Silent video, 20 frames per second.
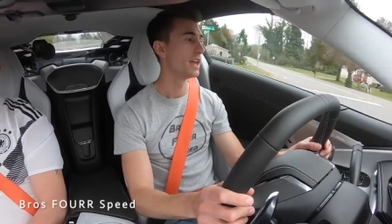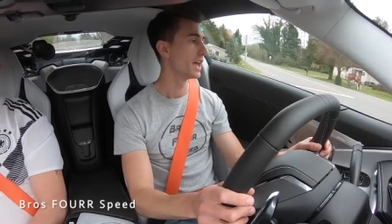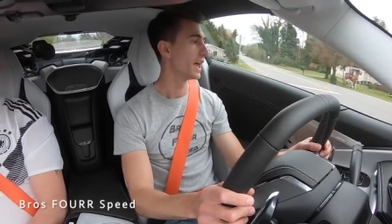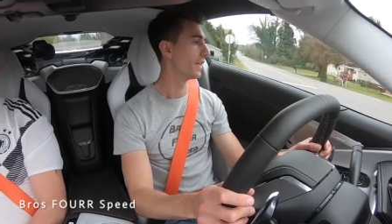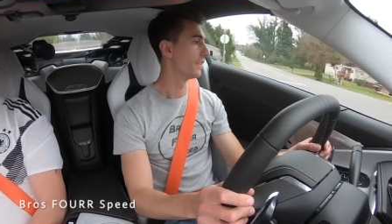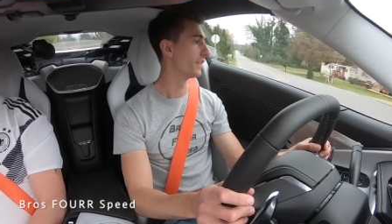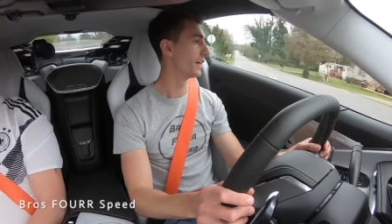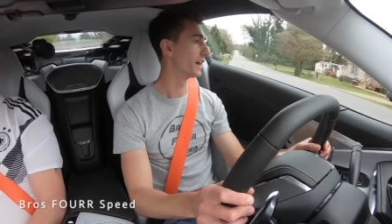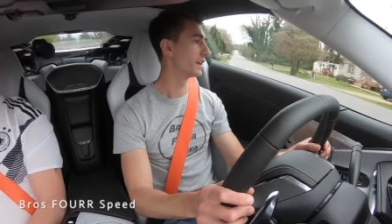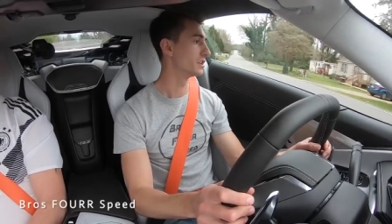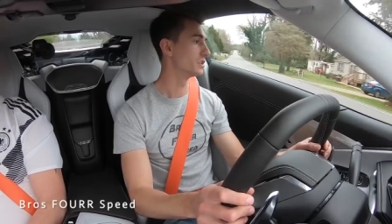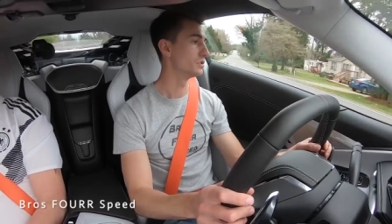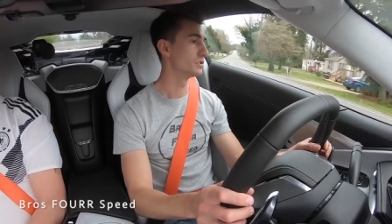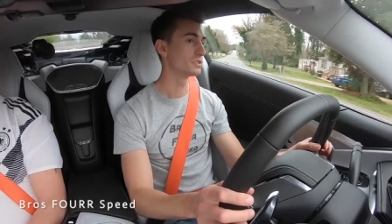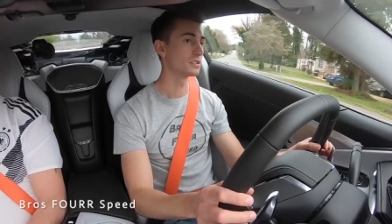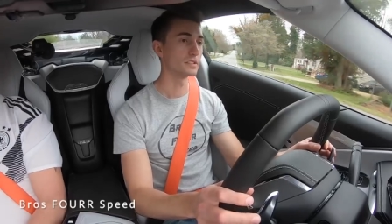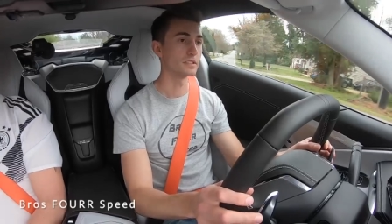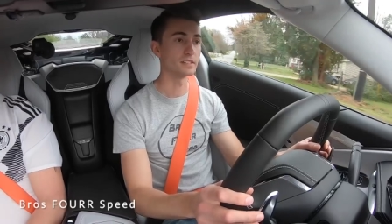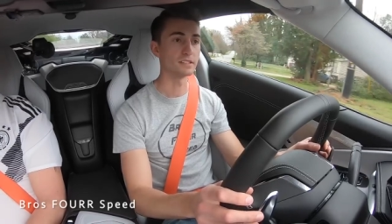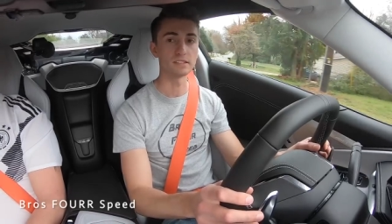And then
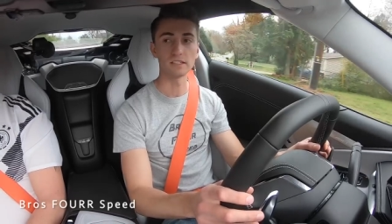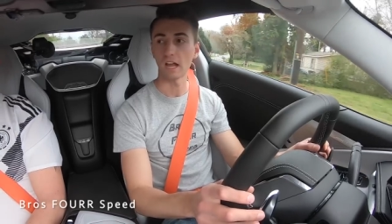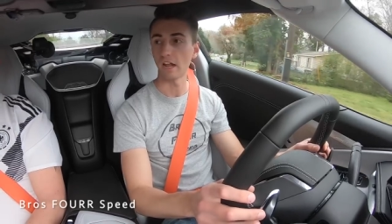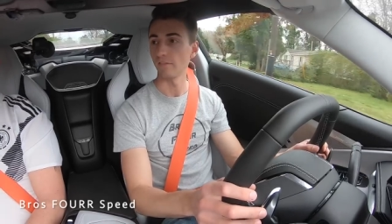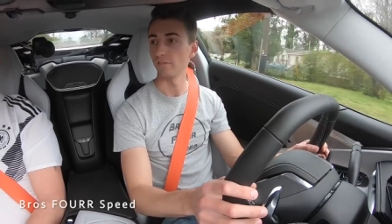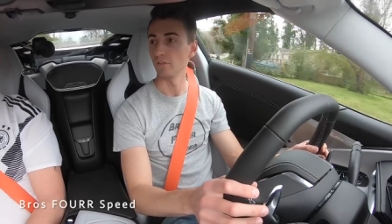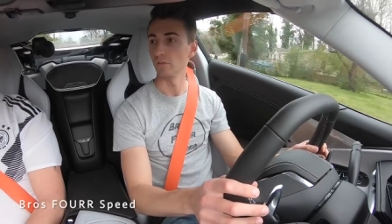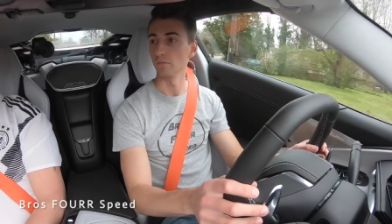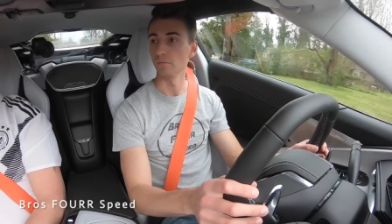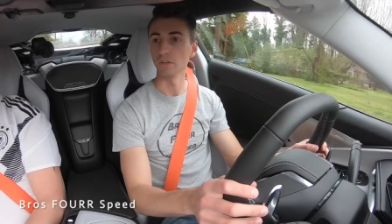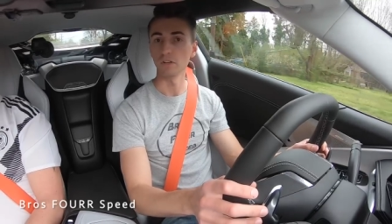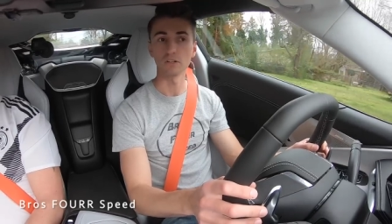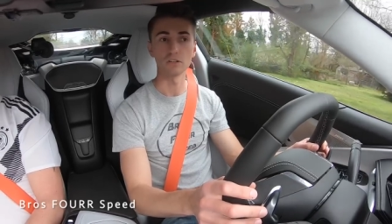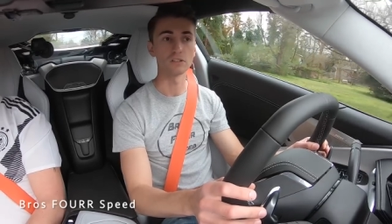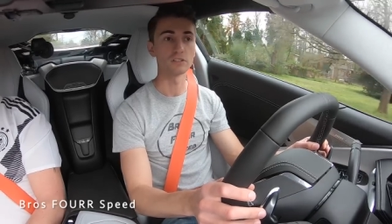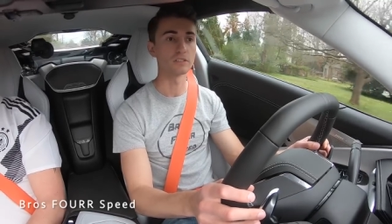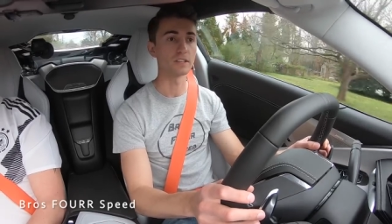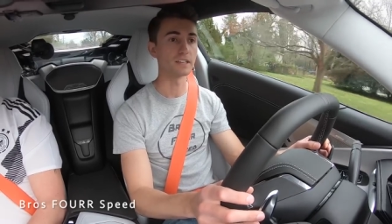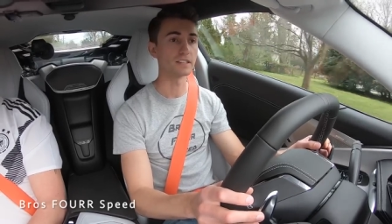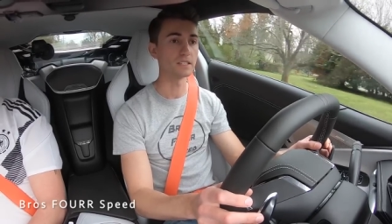using these side view
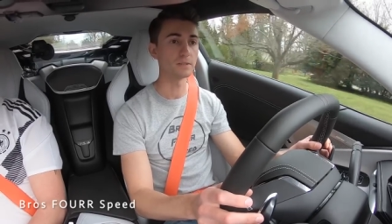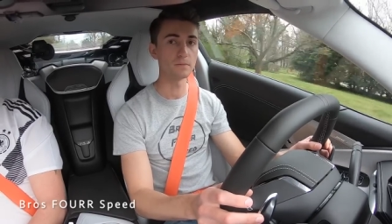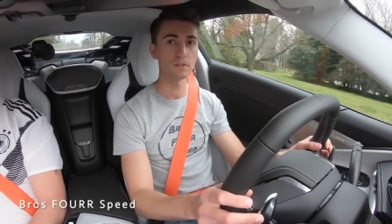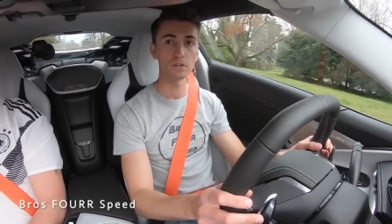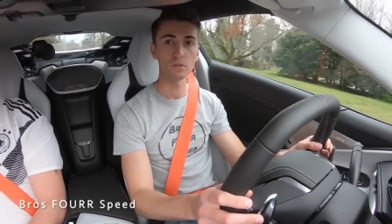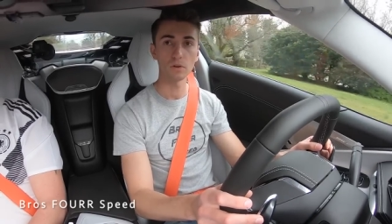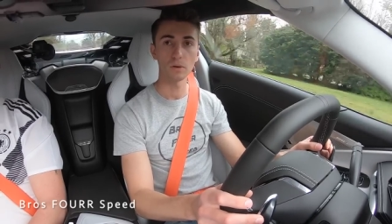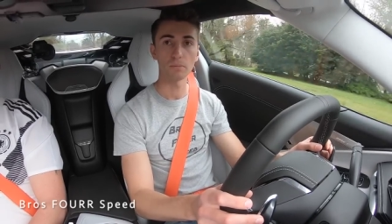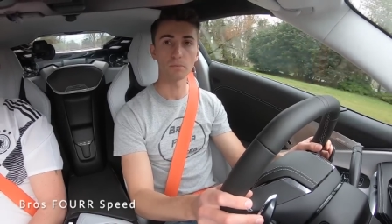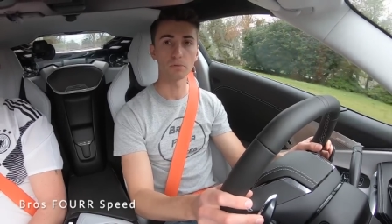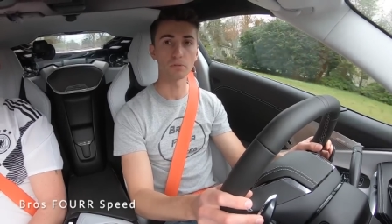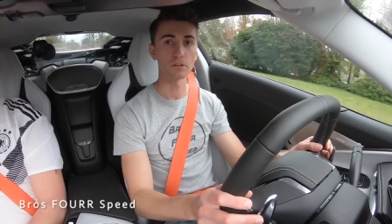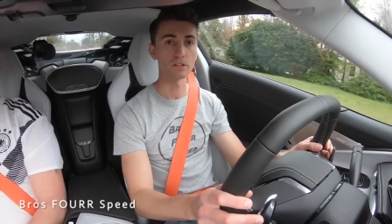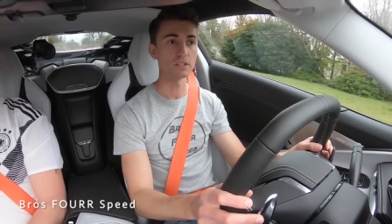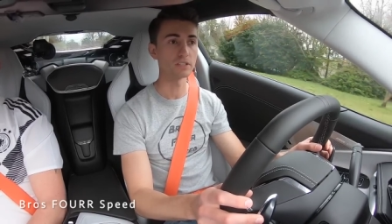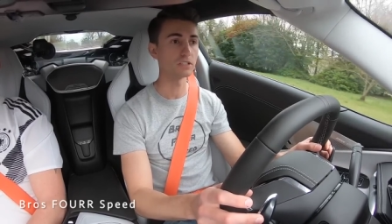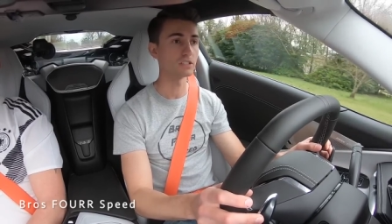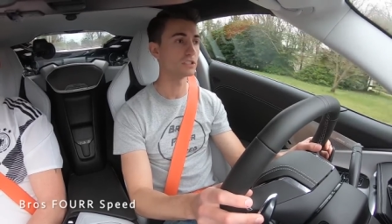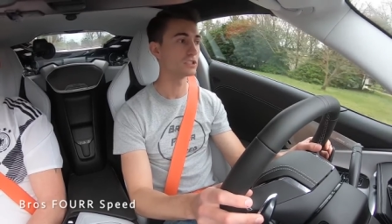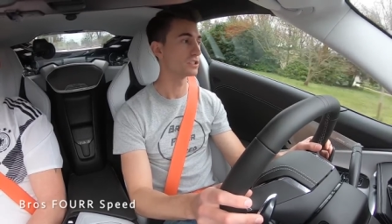mirrors, they seem to do a pretty
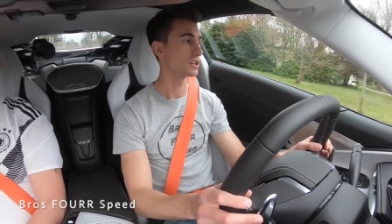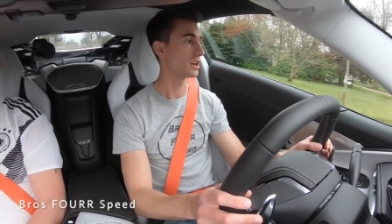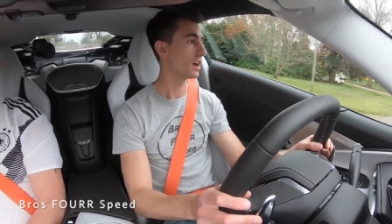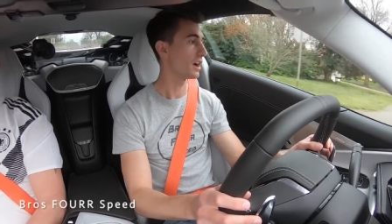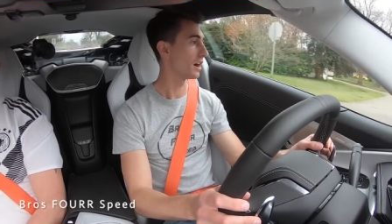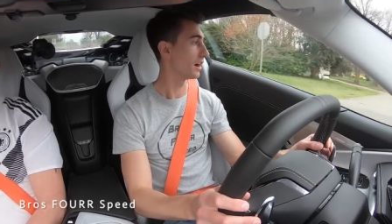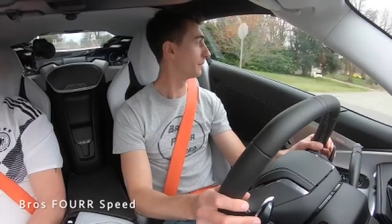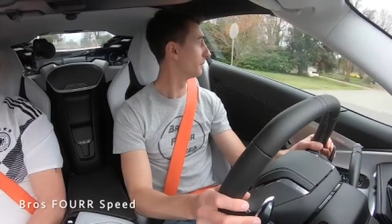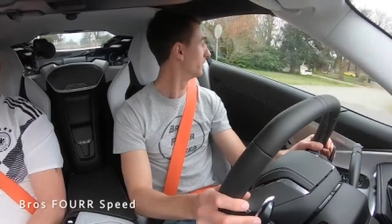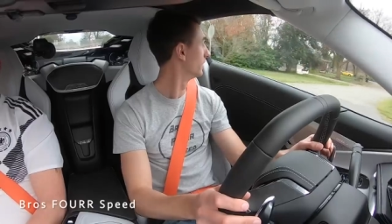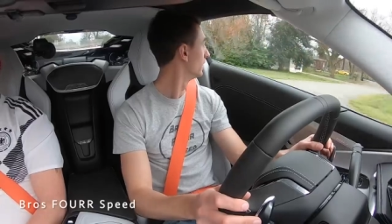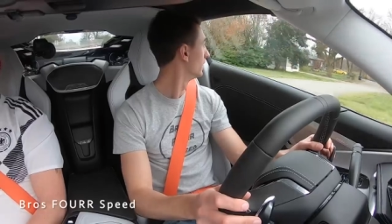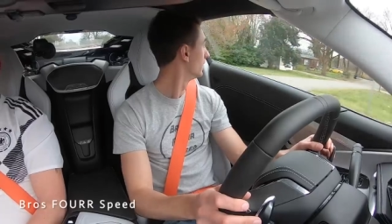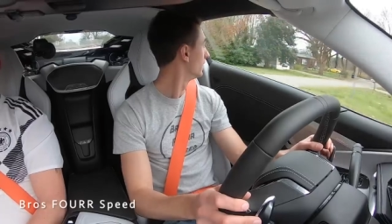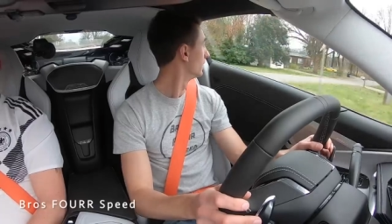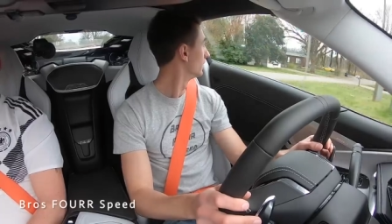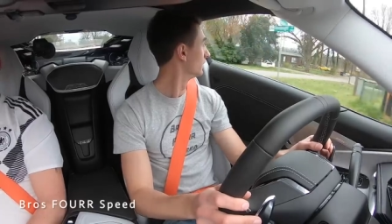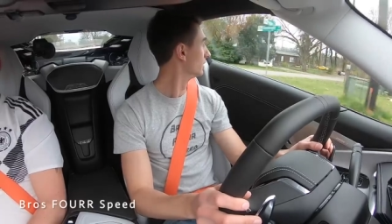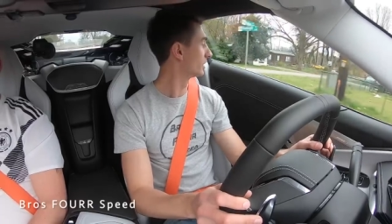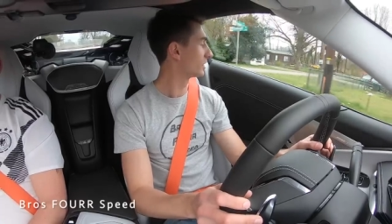good job.
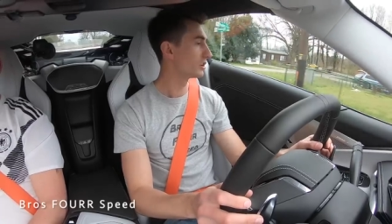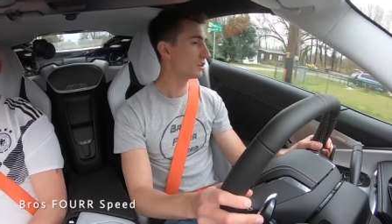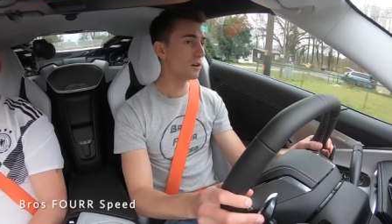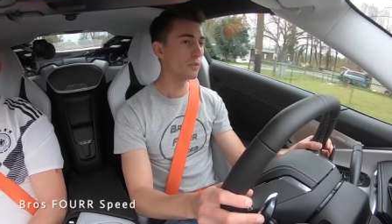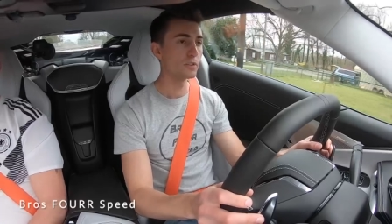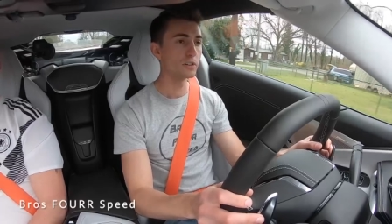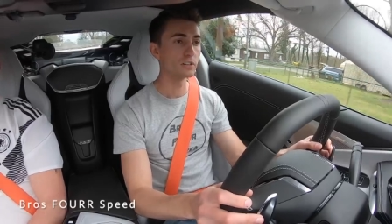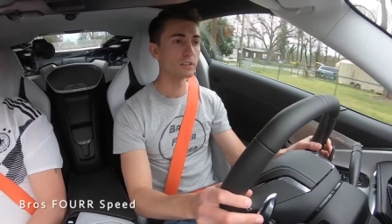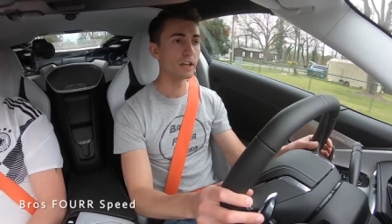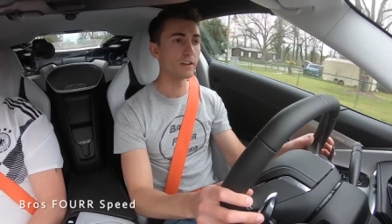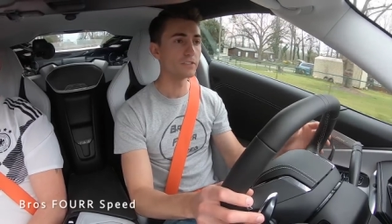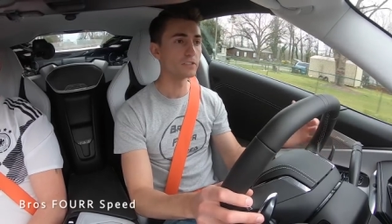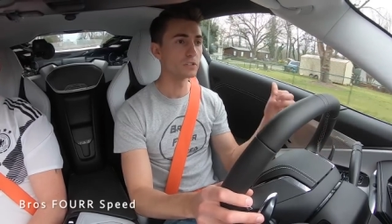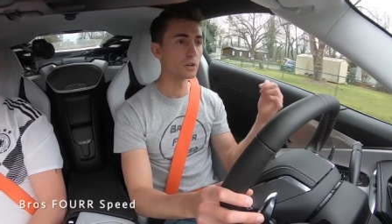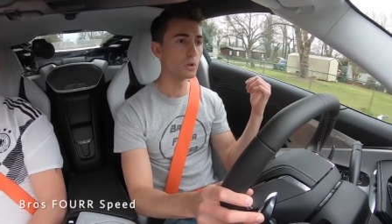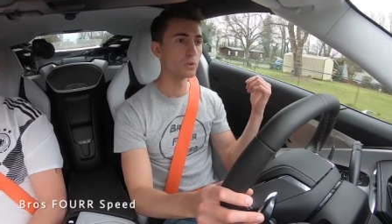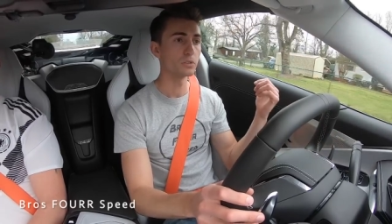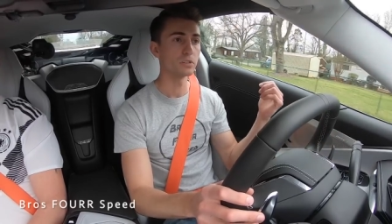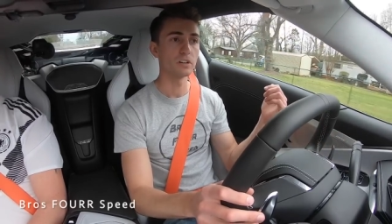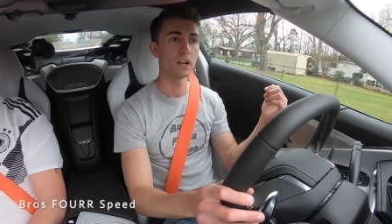Looking over your left
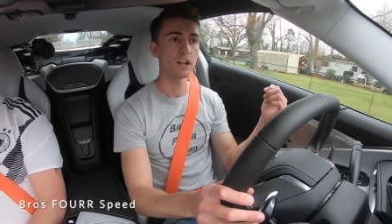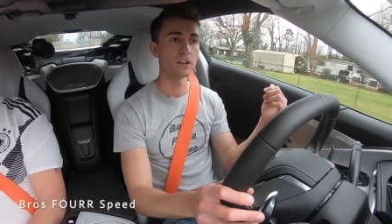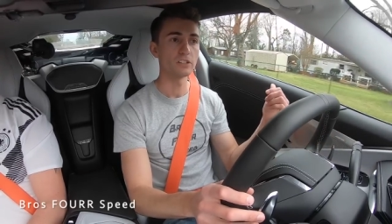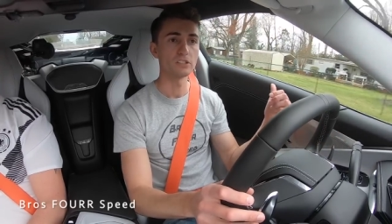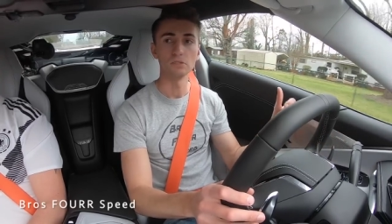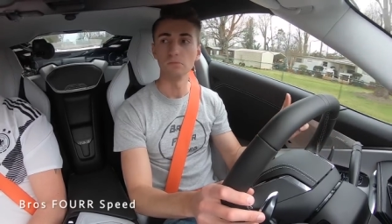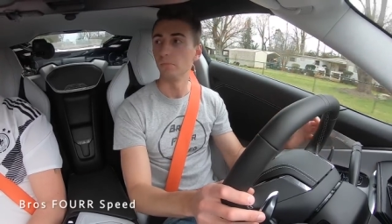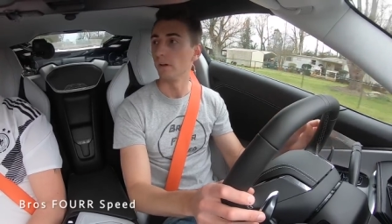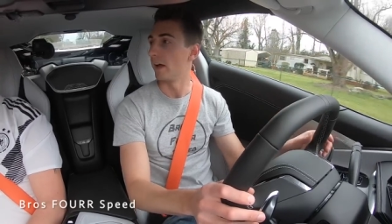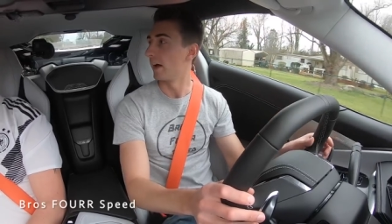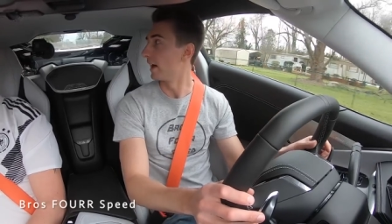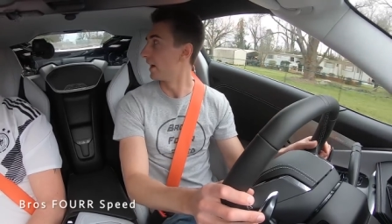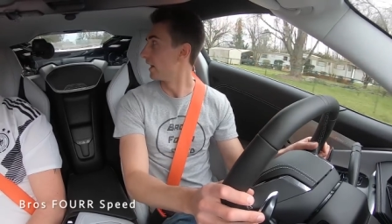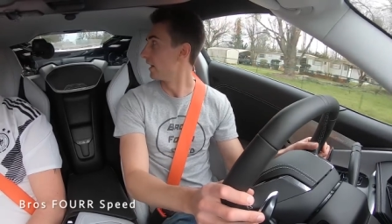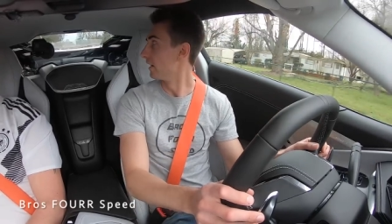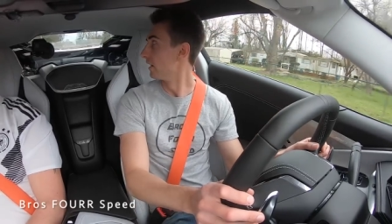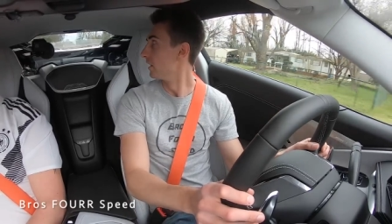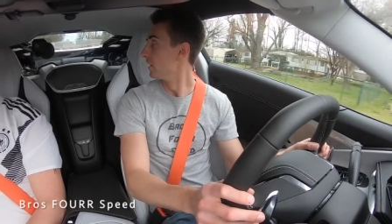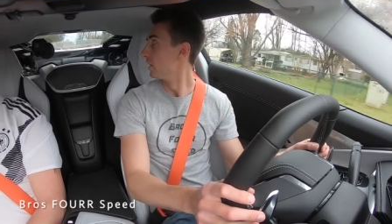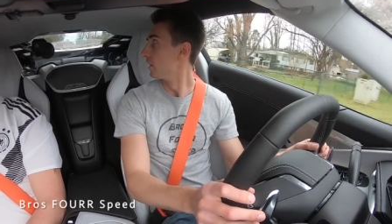shoulder, not too bad.